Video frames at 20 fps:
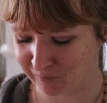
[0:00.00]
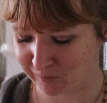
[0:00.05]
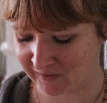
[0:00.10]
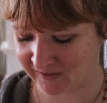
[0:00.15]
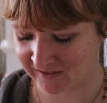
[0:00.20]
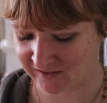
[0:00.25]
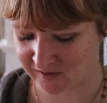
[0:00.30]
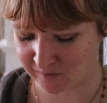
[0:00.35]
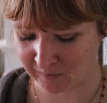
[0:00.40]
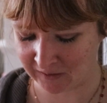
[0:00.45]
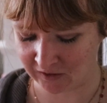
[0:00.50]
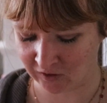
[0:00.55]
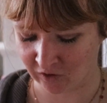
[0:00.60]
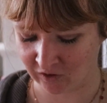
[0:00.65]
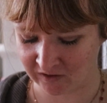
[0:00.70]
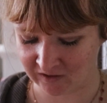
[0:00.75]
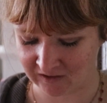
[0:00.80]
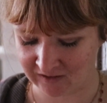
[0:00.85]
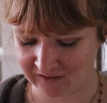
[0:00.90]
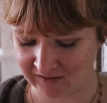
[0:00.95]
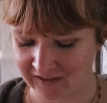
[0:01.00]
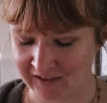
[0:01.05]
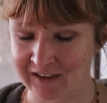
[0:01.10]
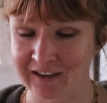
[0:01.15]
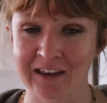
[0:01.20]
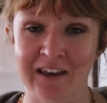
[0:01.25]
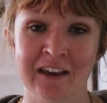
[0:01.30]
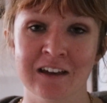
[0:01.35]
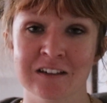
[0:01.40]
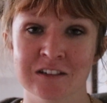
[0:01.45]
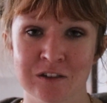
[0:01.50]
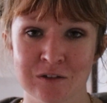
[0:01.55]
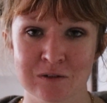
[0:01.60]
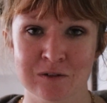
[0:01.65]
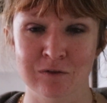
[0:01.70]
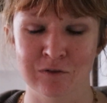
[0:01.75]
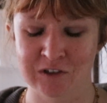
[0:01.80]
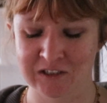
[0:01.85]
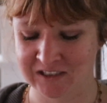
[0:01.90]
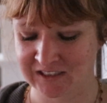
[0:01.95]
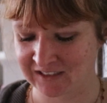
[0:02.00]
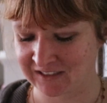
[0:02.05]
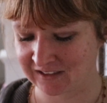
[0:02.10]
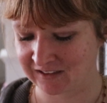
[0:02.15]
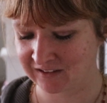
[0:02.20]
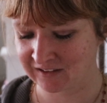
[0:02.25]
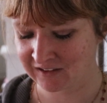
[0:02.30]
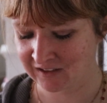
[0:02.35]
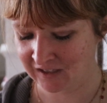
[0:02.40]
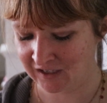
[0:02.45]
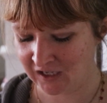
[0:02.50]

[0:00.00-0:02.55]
plants in my garden that I can use for tea,